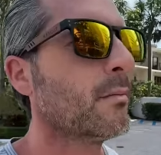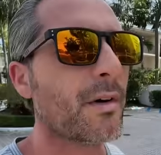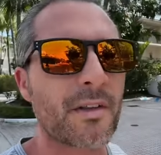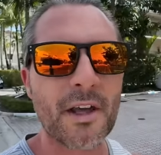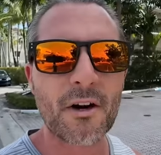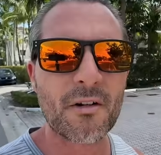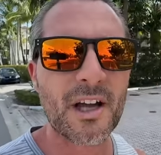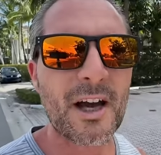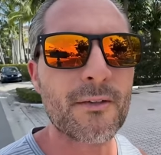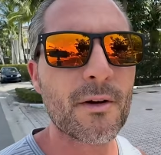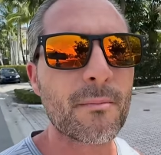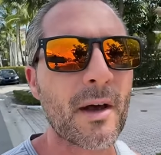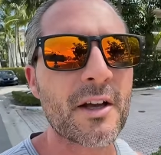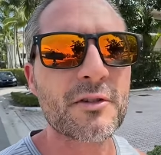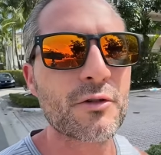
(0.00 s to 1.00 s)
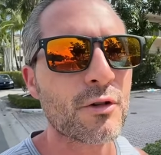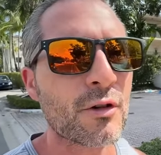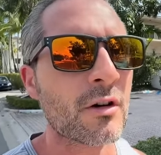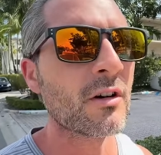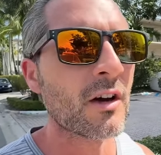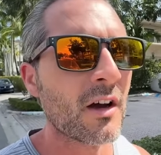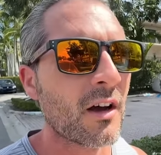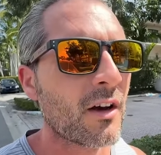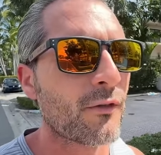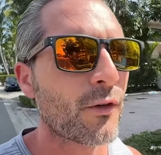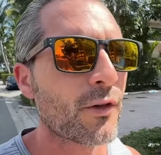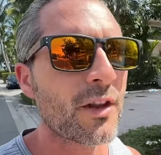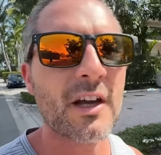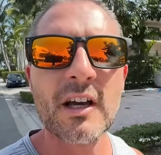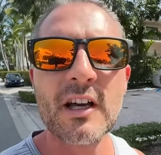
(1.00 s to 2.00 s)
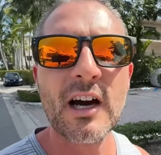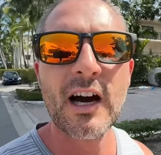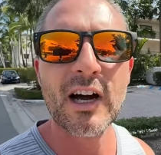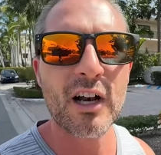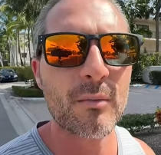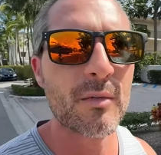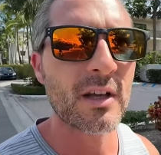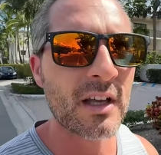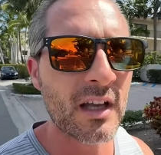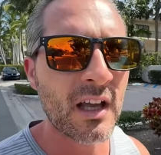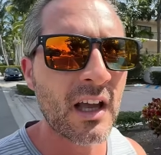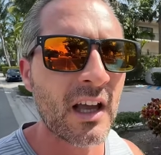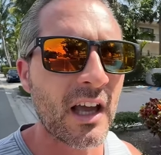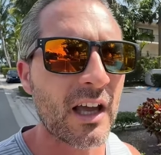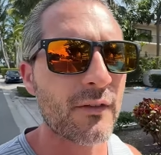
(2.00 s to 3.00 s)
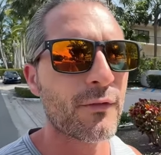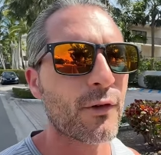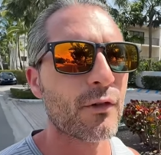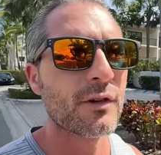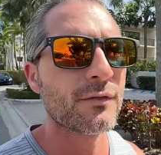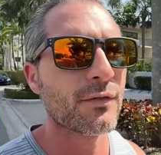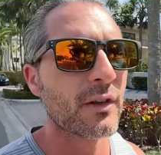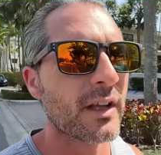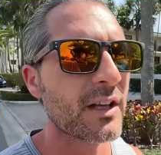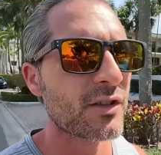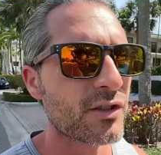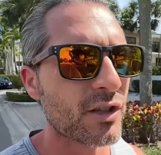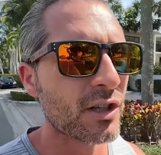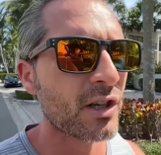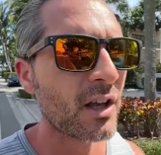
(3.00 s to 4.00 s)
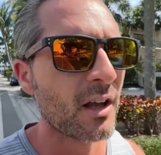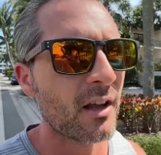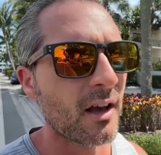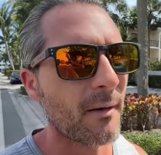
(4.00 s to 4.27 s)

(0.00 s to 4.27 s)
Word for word: But they don't have a measure for the economy and for inflation